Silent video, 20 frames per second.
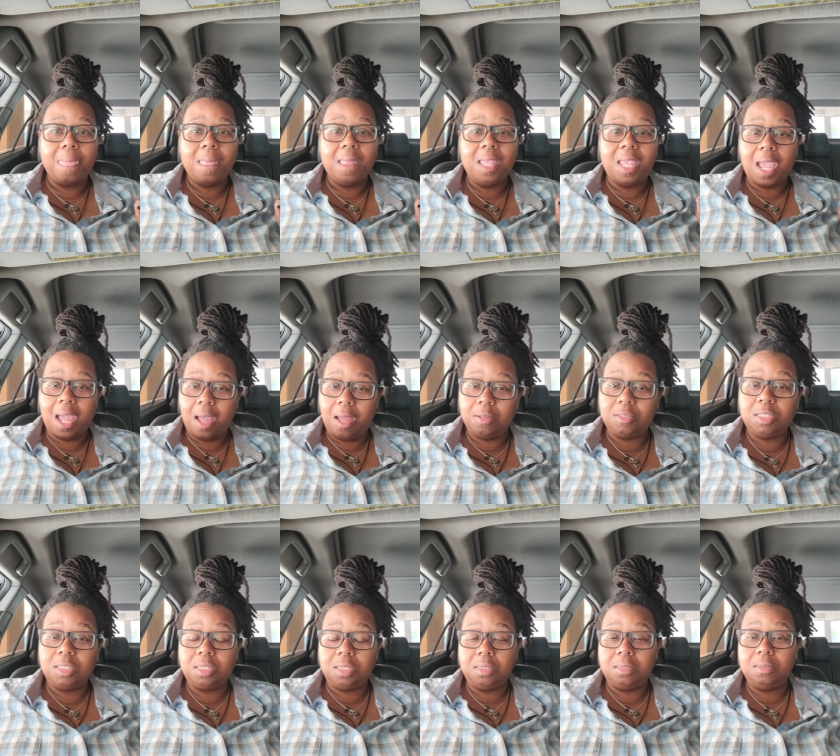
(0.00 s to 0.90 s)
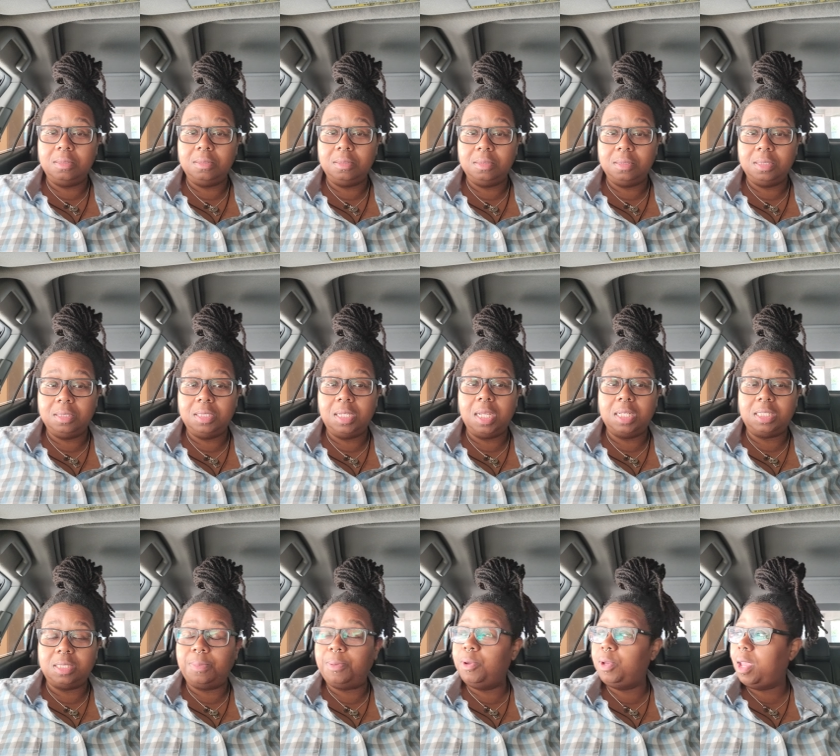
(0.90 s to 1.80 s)
y'all should
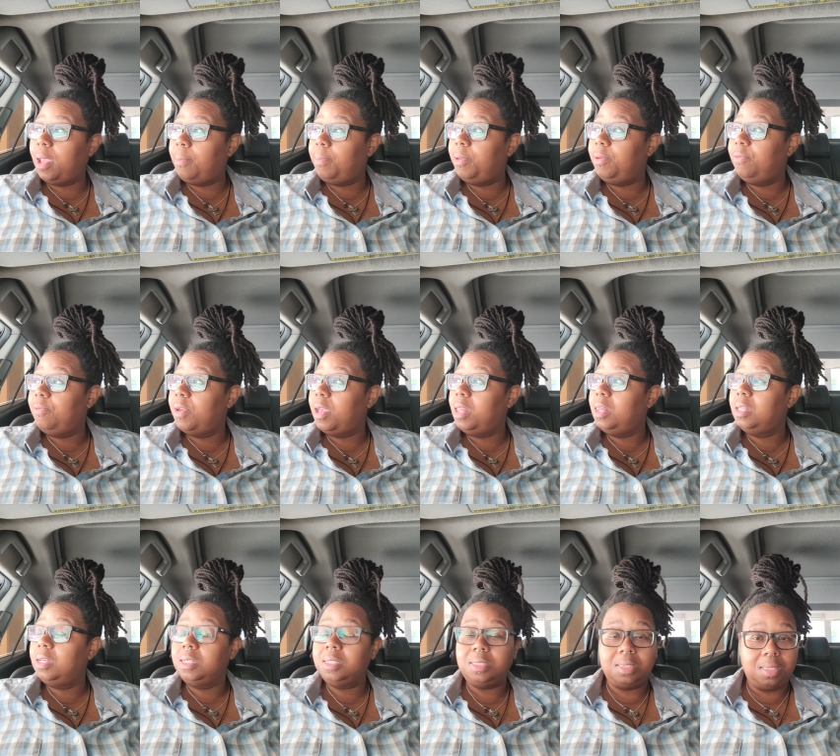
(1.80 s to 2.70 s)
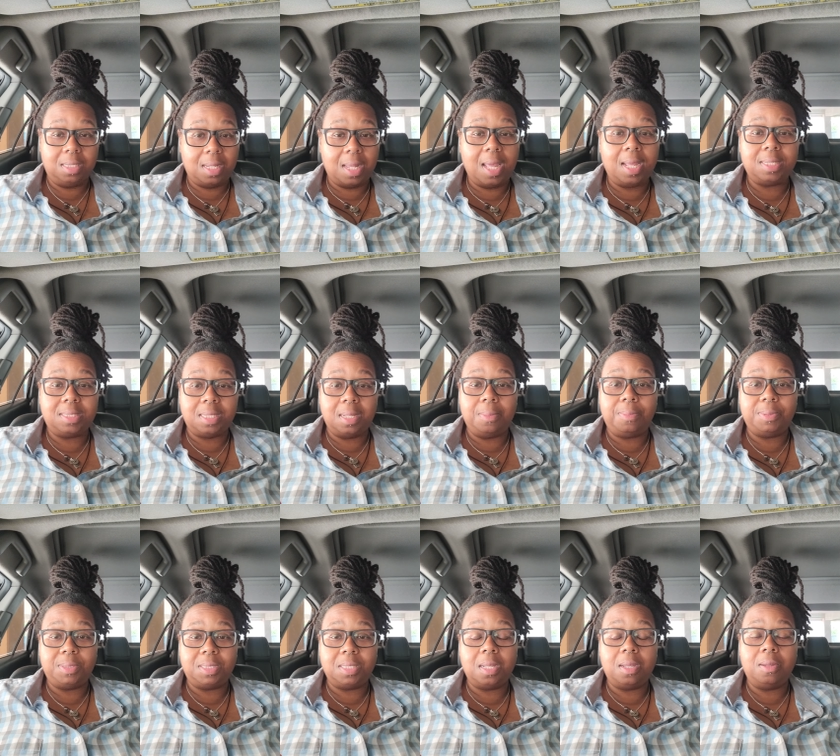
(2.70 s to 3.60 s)
catch up on your P Valley because the last
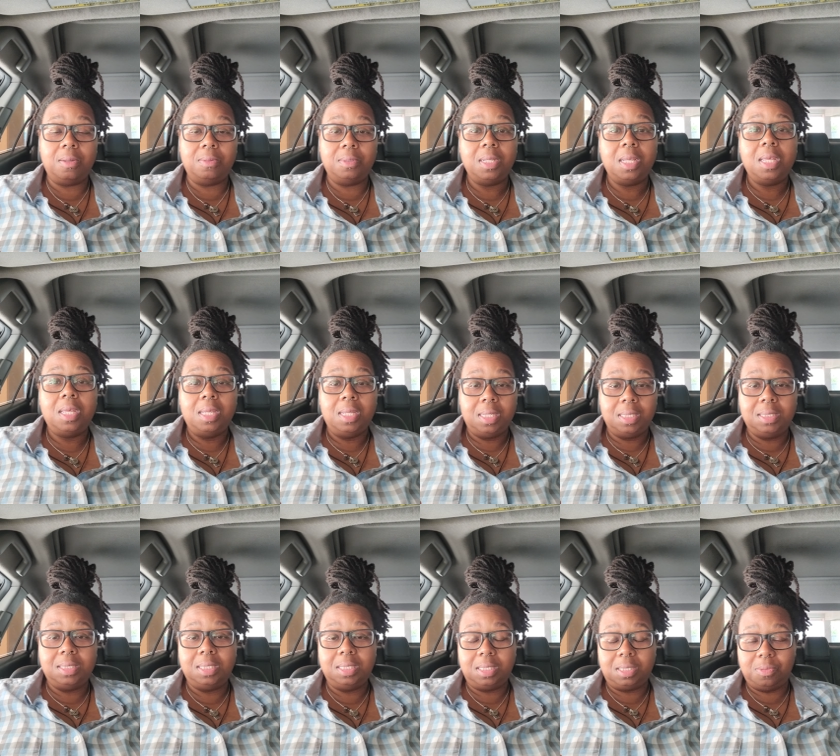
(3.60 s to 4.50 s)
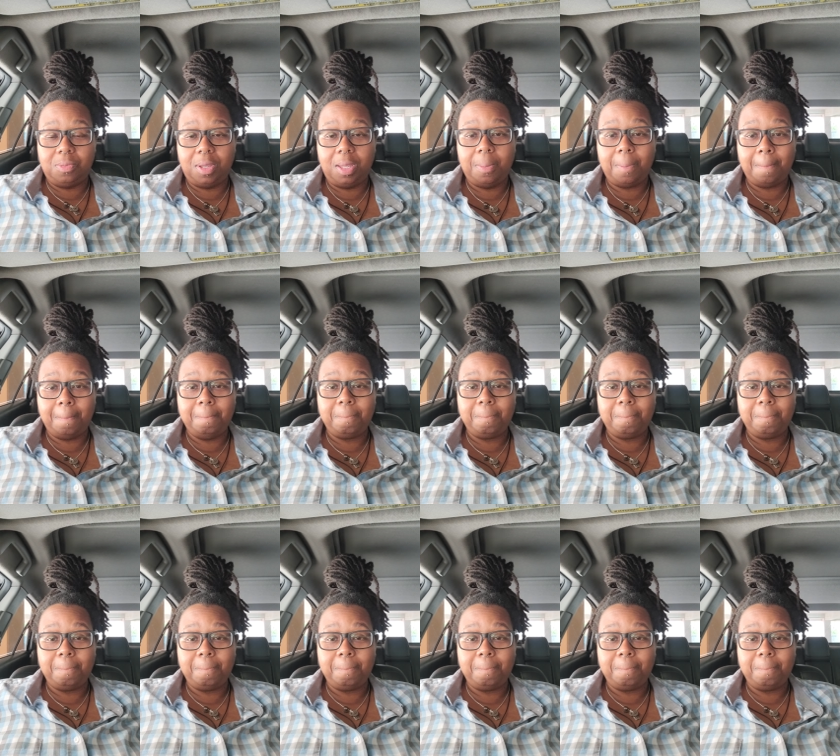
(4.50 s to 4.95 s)
episode is this week.